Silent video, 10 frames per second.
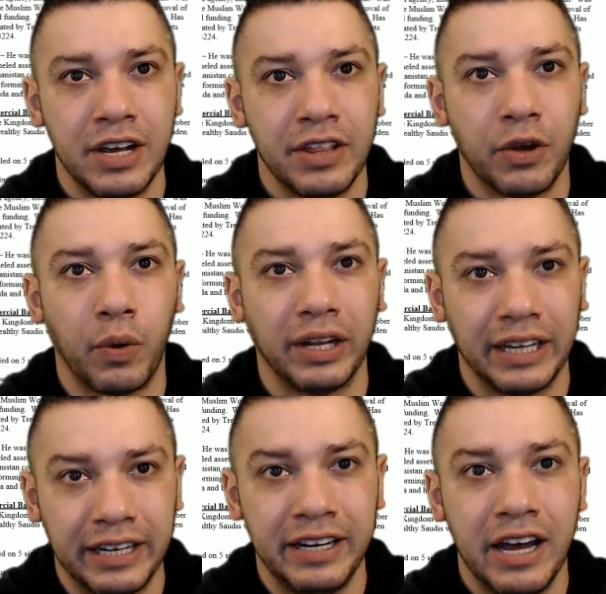the
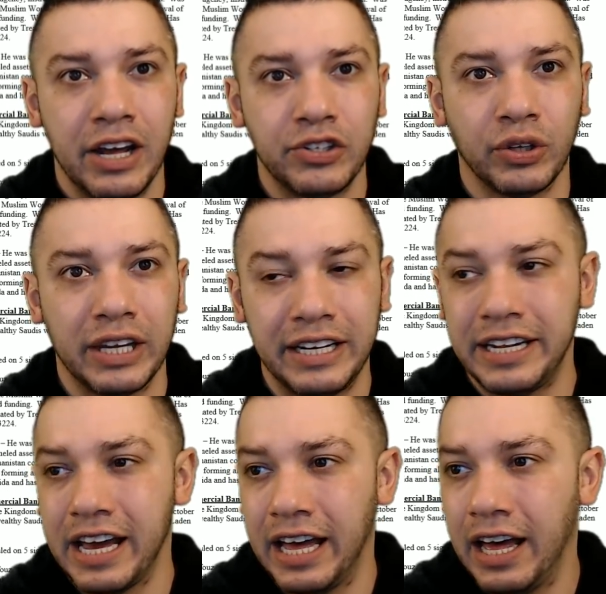Wali
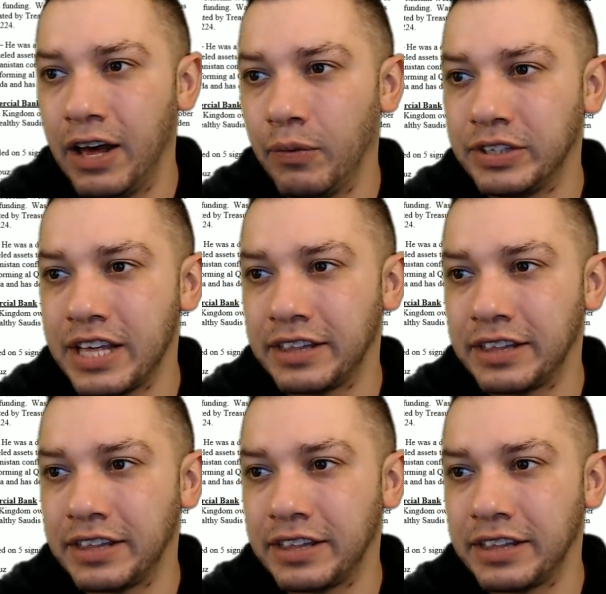Jaladia,